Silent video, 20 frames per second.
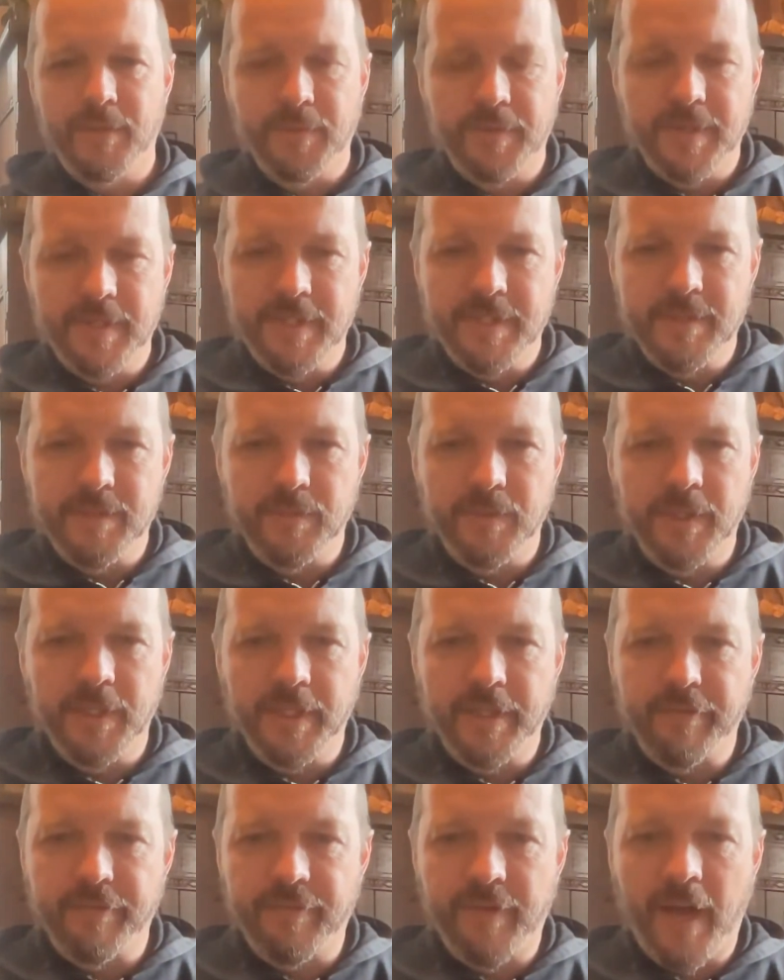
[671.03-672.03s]
these
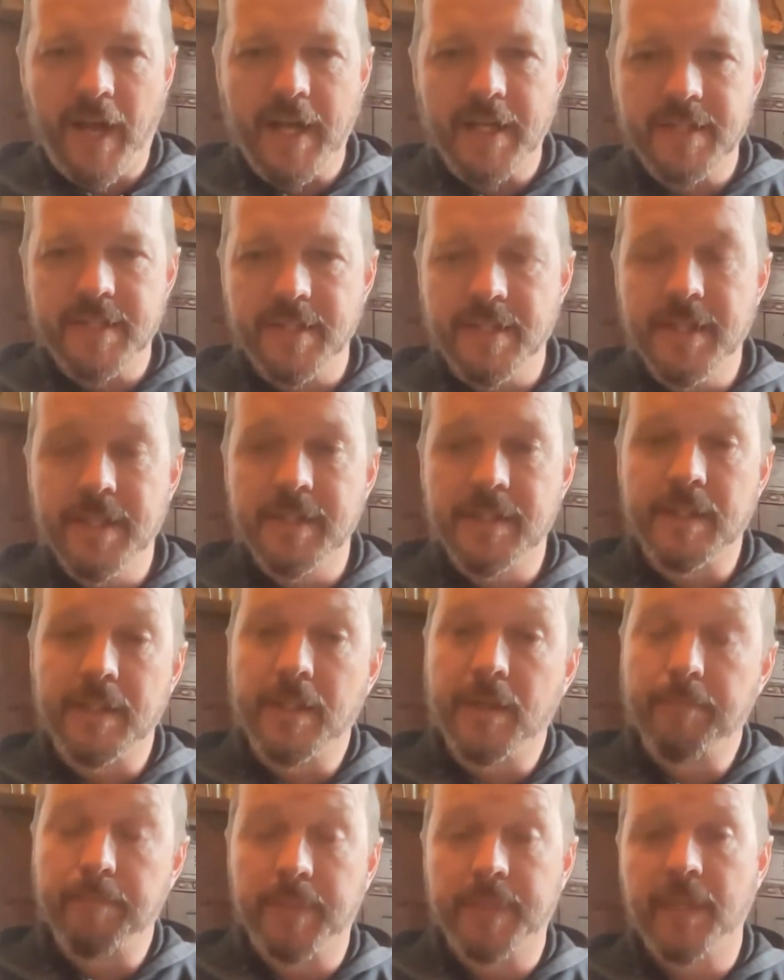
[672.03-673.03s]
really fast things,
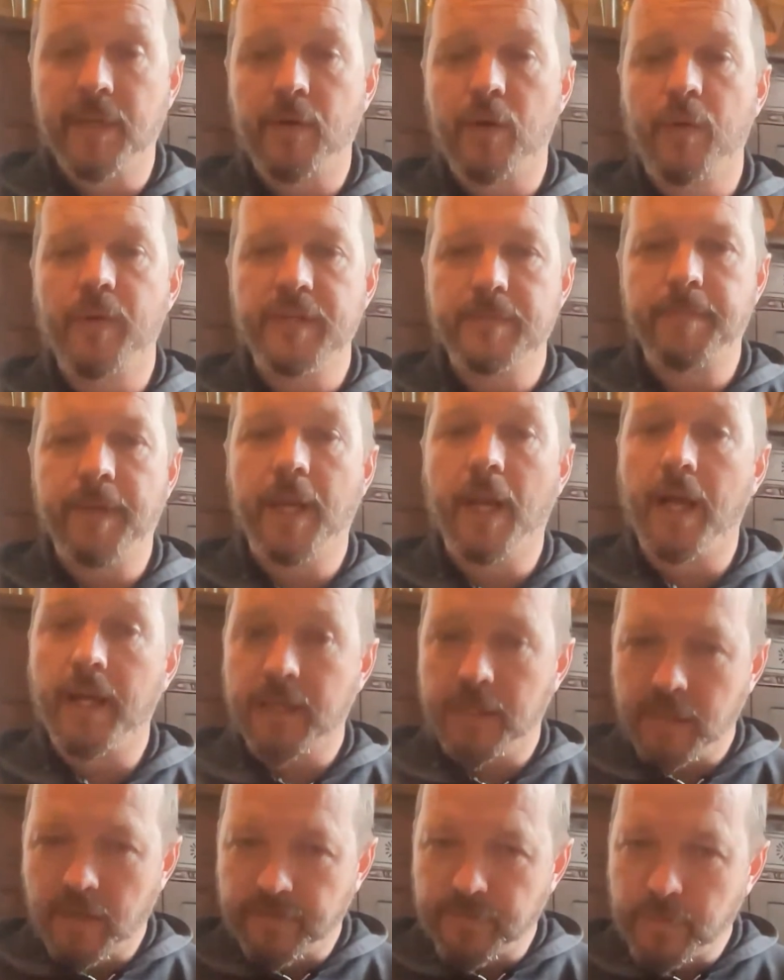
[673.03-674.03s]
but they'd always be
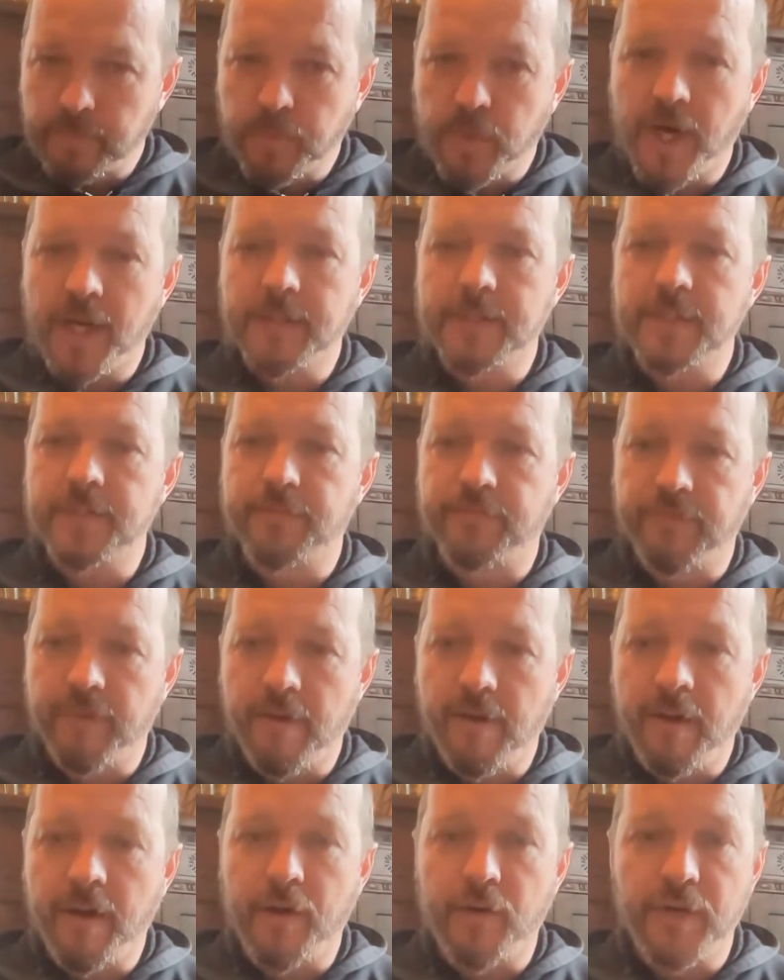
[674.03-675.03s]
like, you have to practice
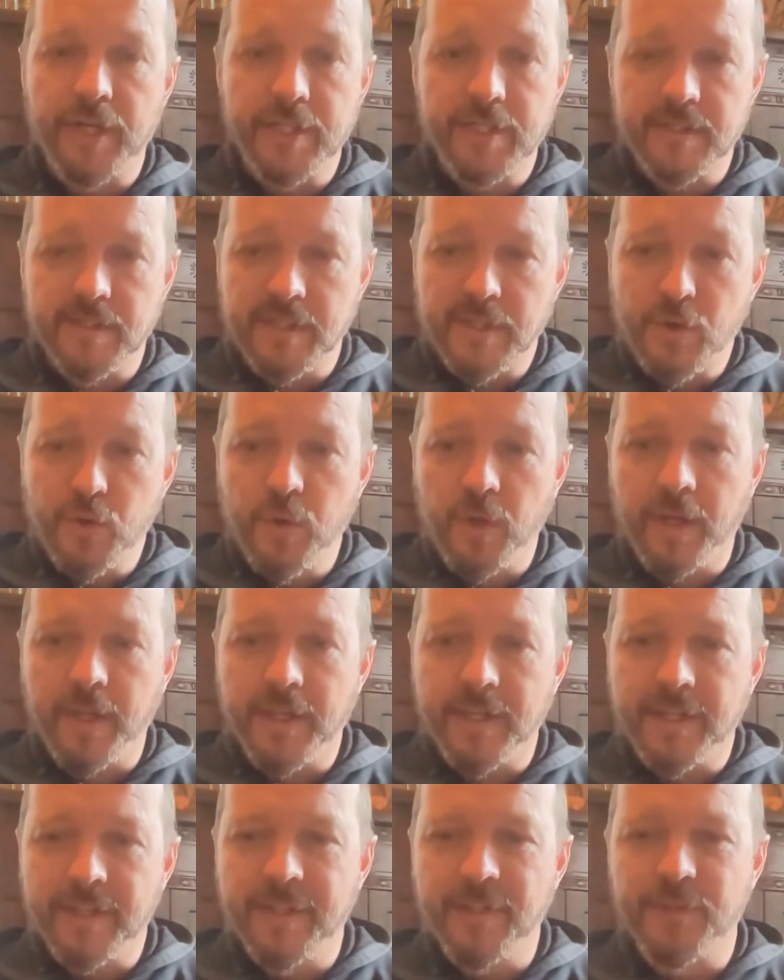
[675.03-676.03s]
very
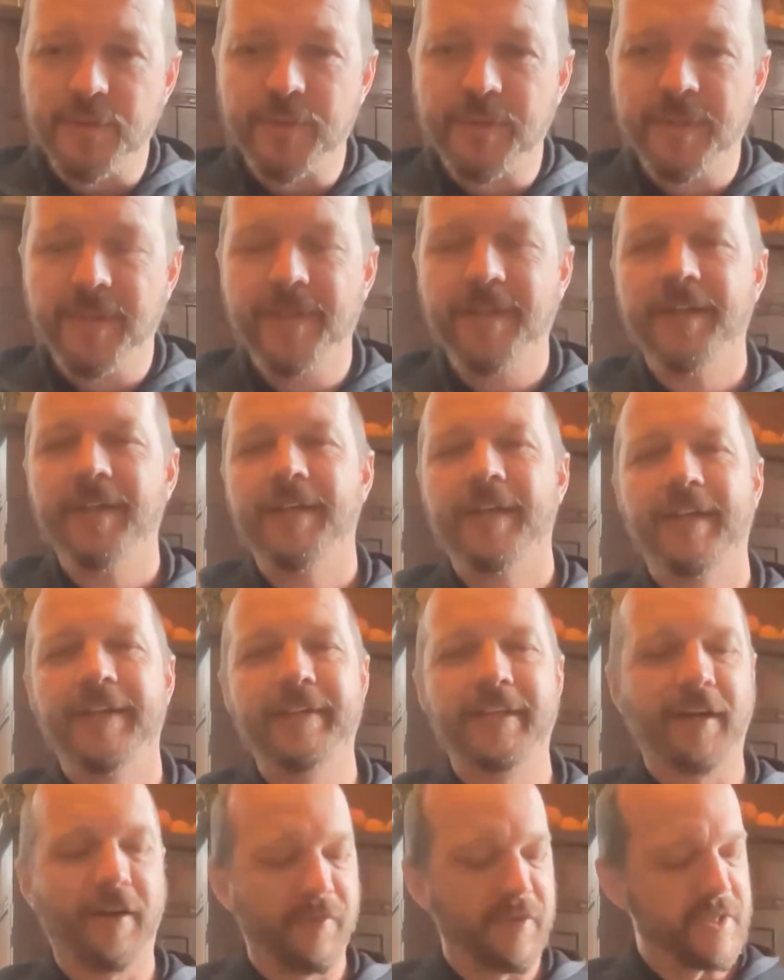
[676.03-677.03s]
slowly, and
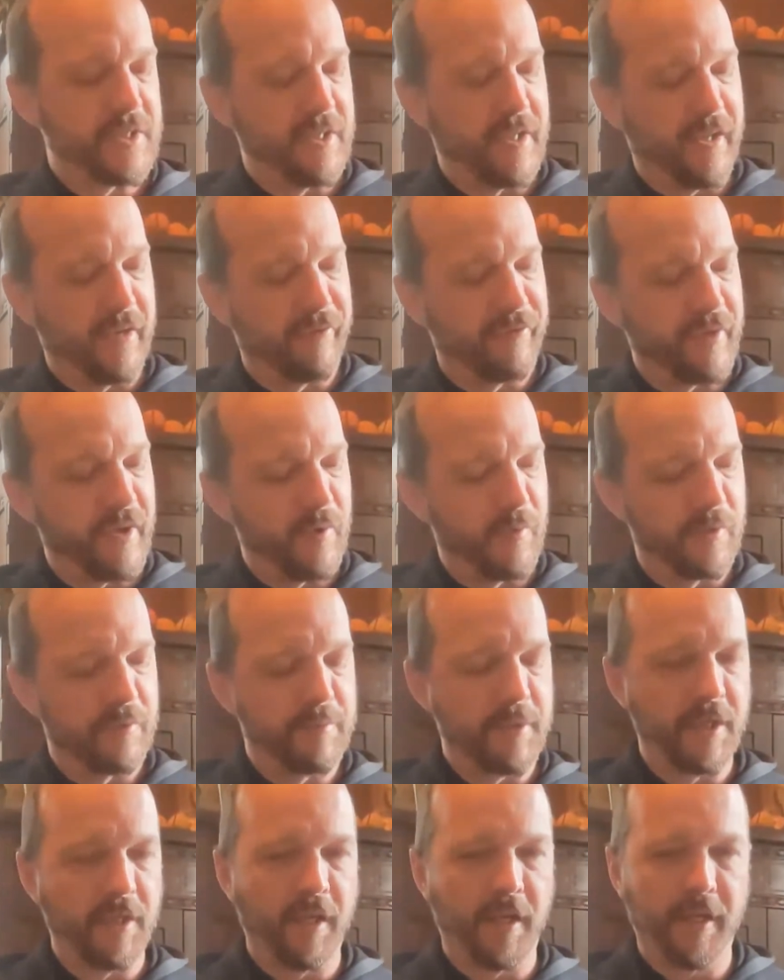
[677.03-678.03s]
then obviously Yngwie would
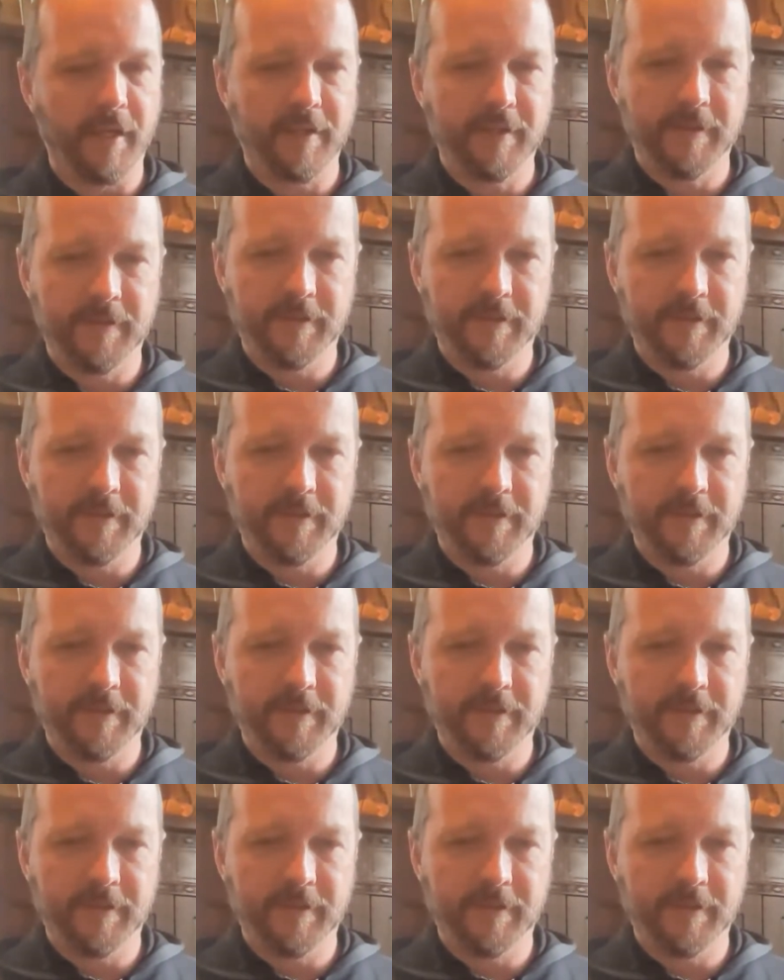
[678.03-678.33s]
be like,